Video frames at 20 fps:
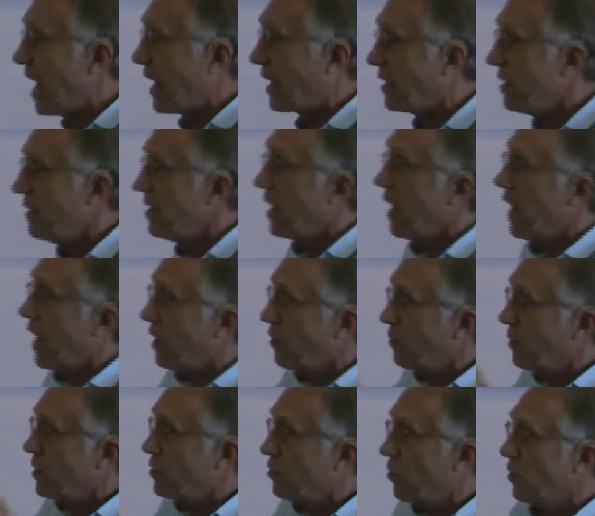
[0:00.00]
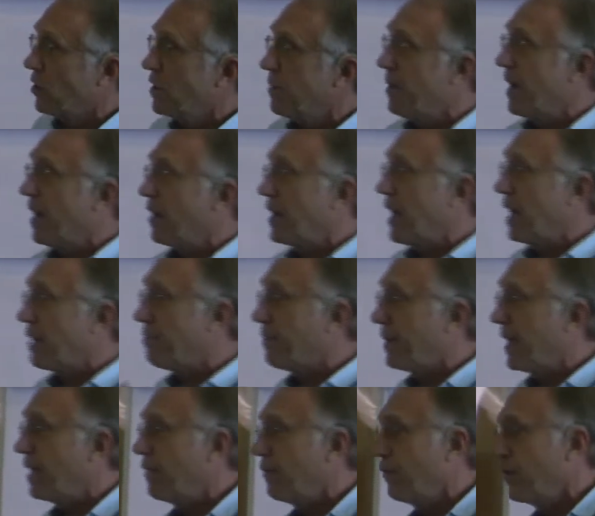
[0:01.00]
that. And we talked about that,
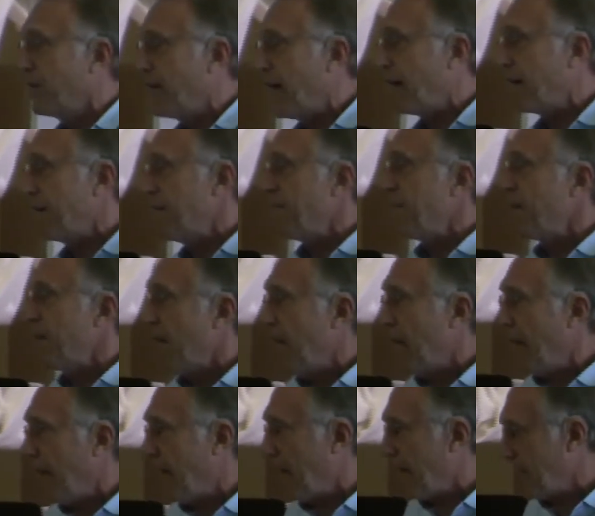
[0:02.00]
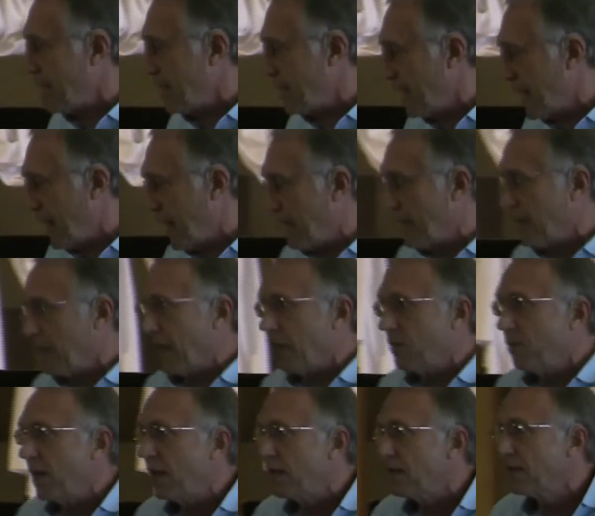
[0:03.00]
prayed for that, and, and,
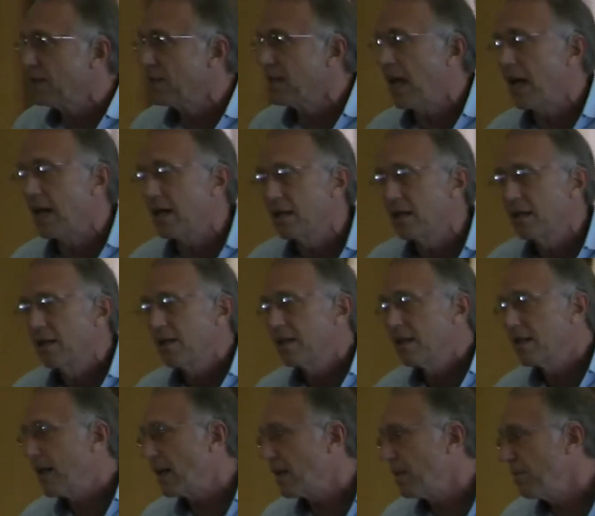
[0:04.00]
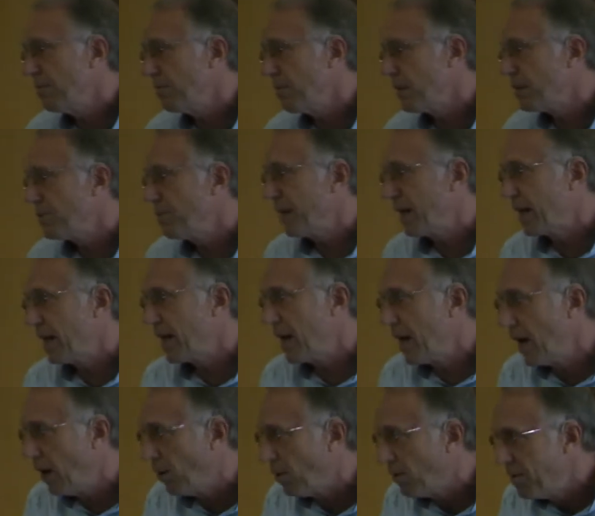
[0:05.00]
and we understand that much better
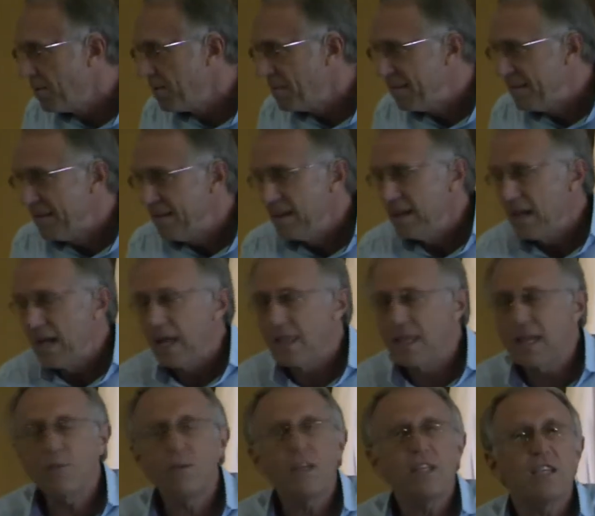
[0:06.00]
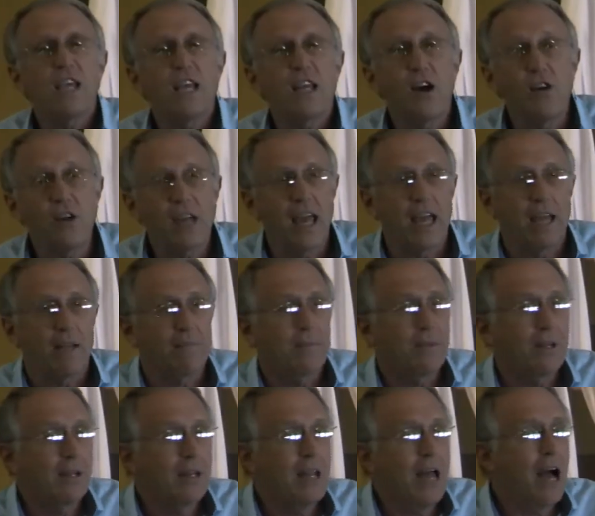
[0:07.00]
now. And then we said,
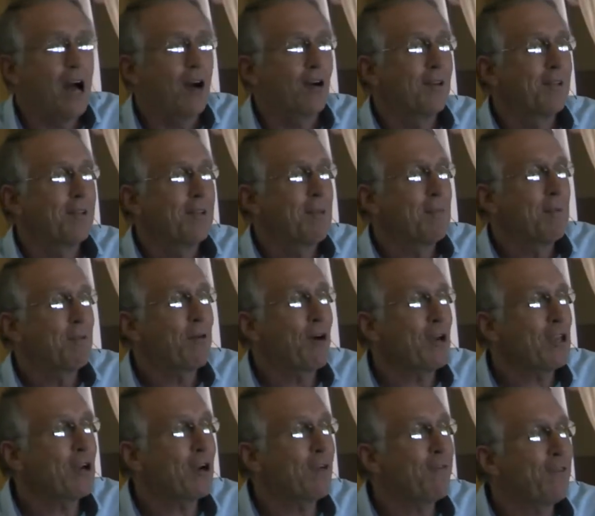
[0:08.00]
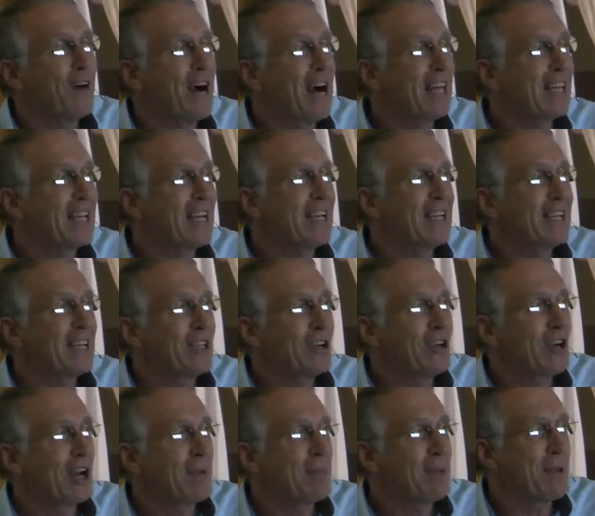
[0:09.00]
okay, now, before you're a father,
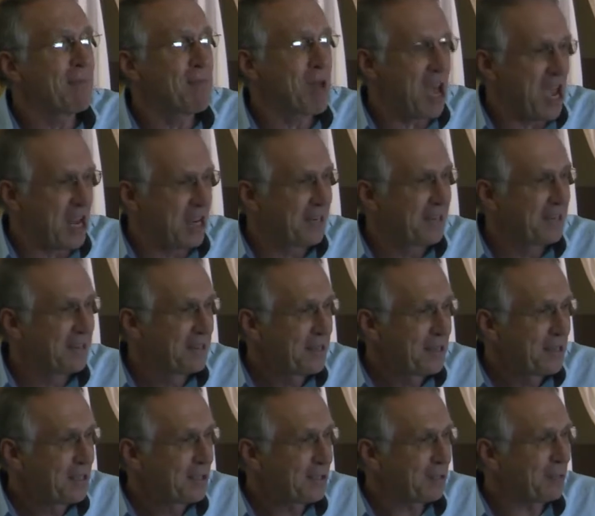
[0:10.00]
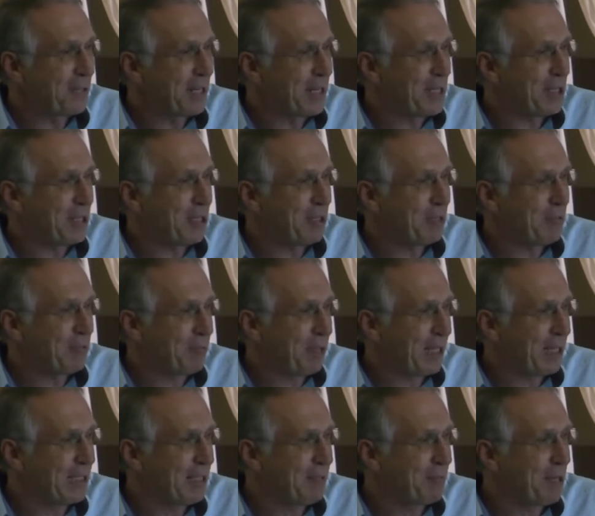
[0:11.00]
you've got to be a man. So what, is,
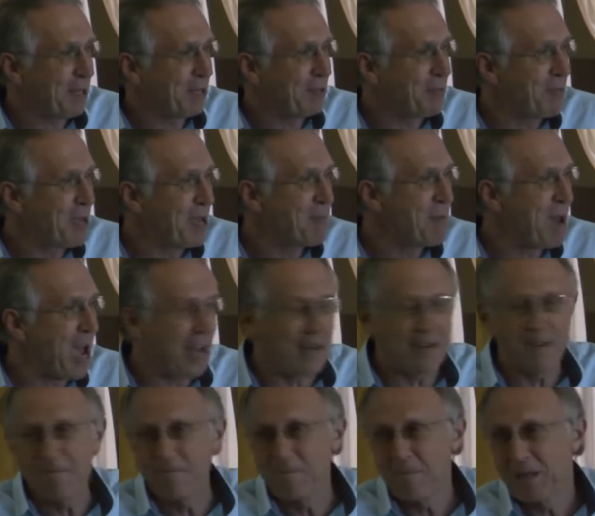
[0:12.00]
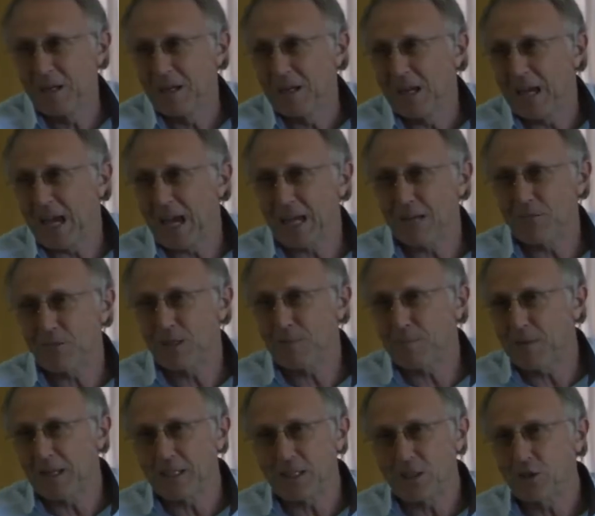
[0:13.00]
what does it mean to be a man? And we
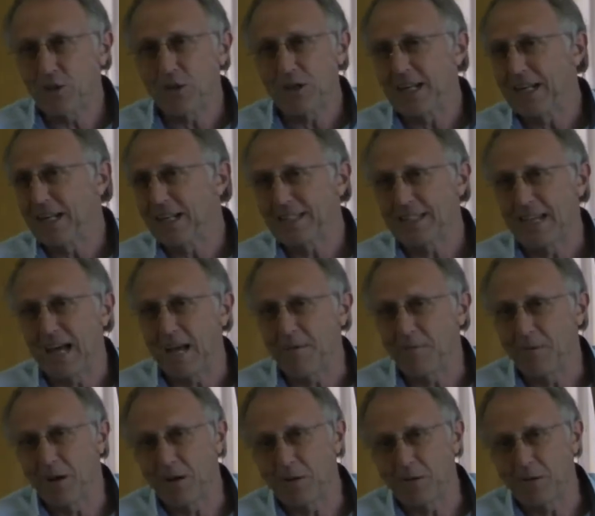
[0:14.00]
spend a short little time